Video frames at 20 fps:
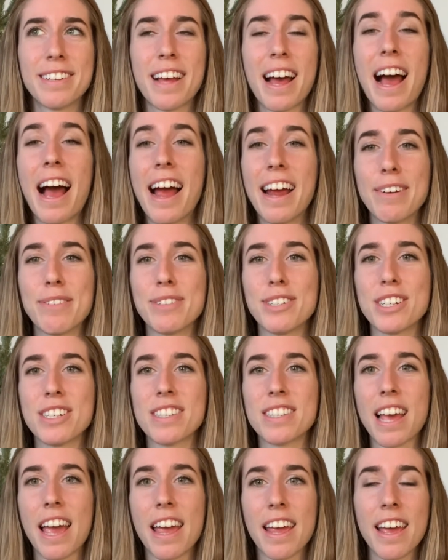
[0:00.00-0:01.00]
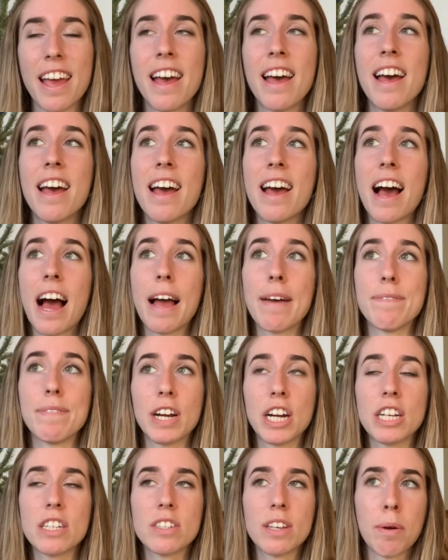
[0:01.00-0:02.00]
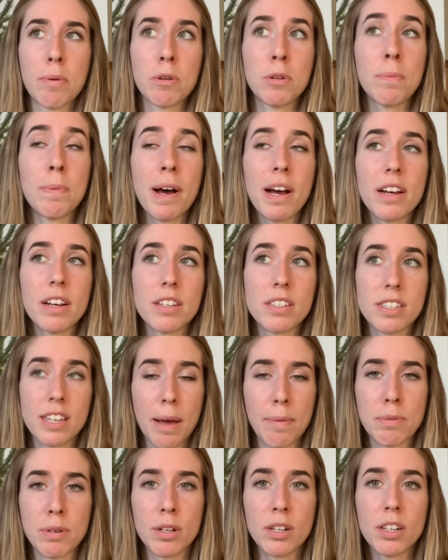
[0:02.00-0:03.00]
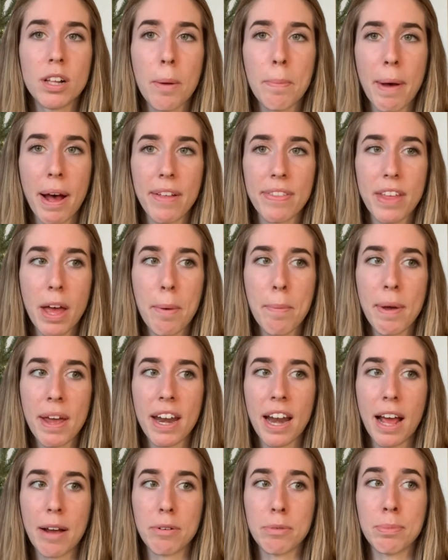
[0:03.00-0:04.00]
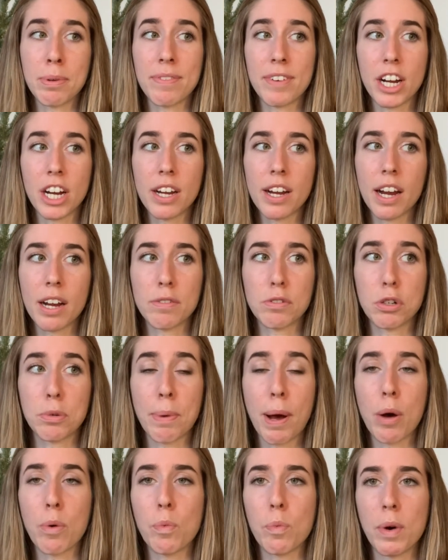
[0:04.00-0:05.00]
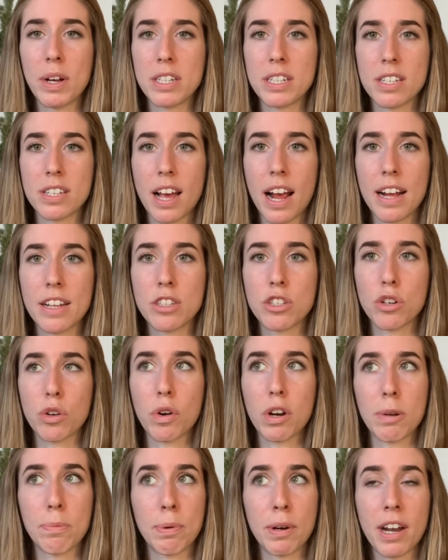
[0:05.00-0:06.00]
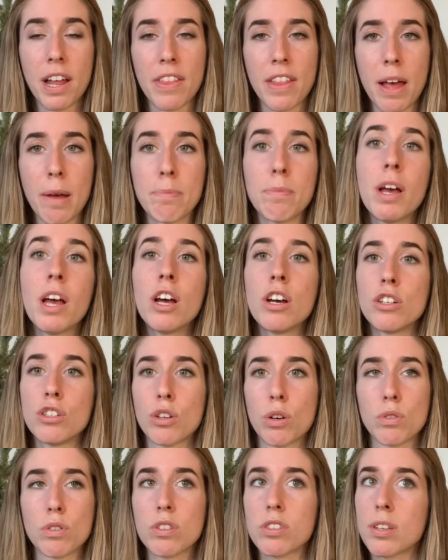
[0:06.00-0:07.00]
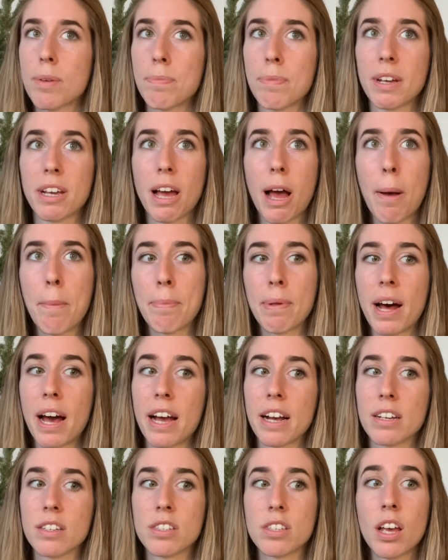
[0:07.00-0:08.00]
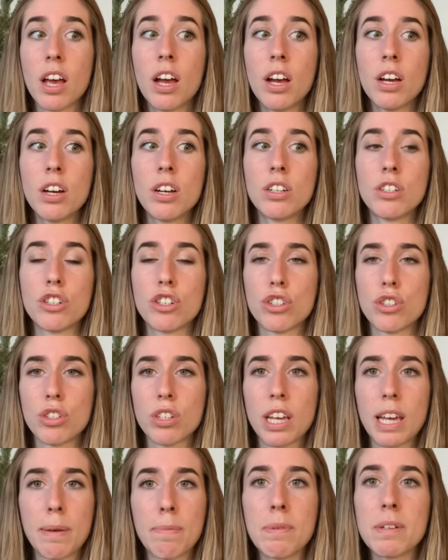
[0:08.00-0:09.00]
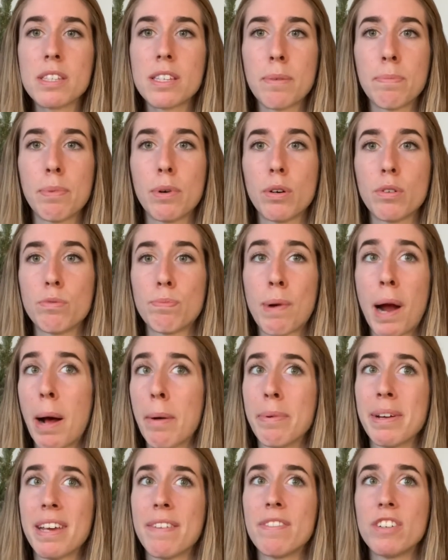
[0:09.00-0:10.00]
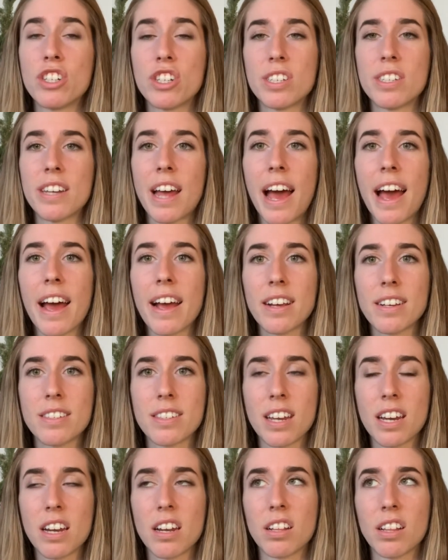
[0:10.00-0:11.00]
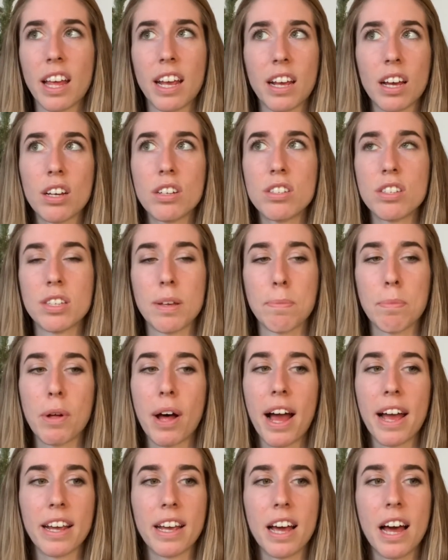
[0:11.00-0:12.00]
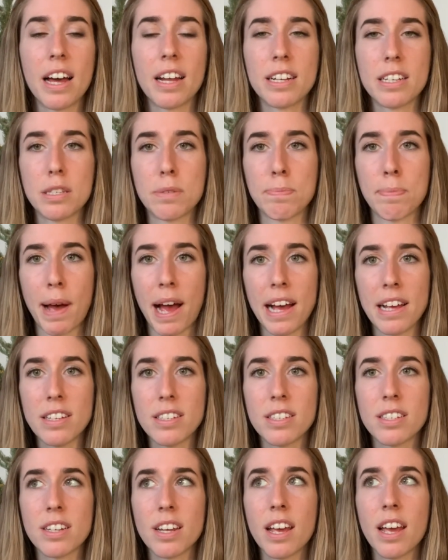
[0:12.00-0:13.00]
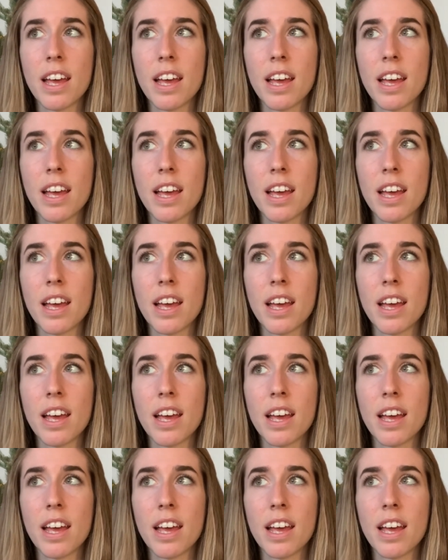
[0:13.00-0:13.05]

I would just say I'm very skeptical about them, and I would be very careful about what designs you're going to put on them. Don't do something complex. Just keep it simple. Probably even just text and like a simple icon is best.